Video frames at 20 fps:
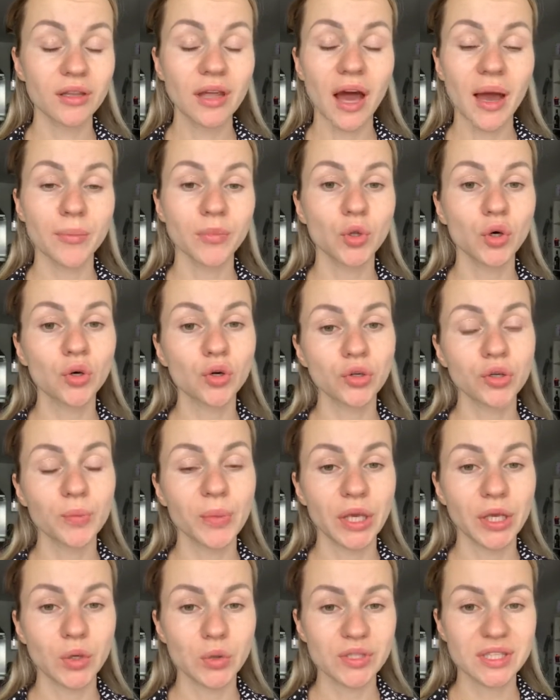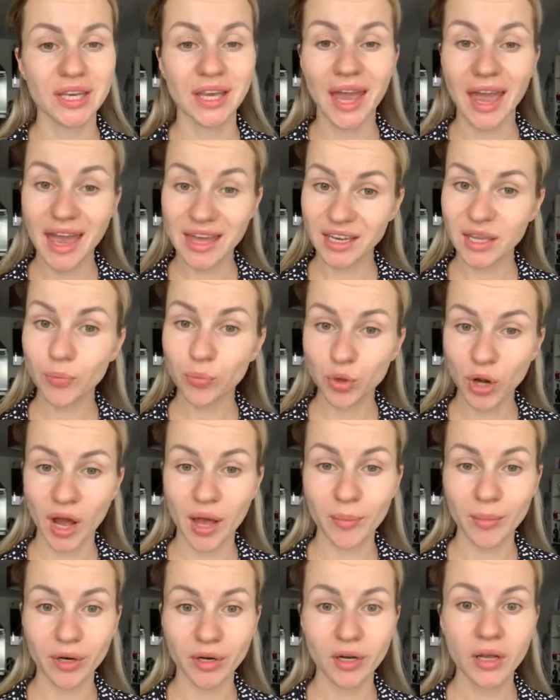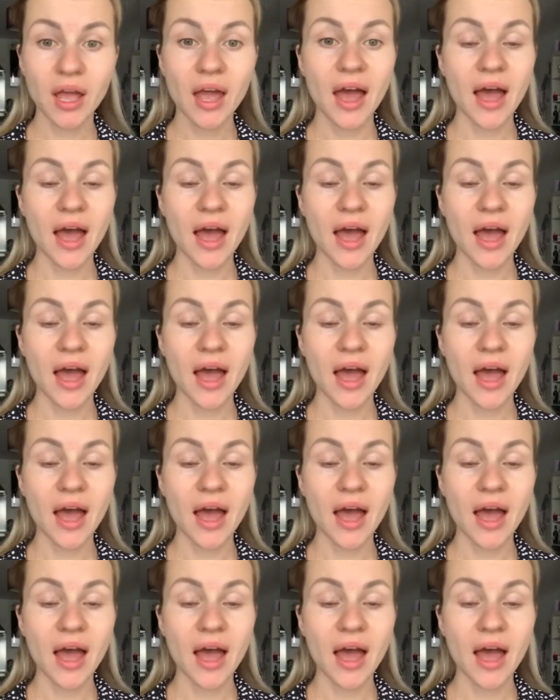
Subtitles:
I'm not going to be using any primer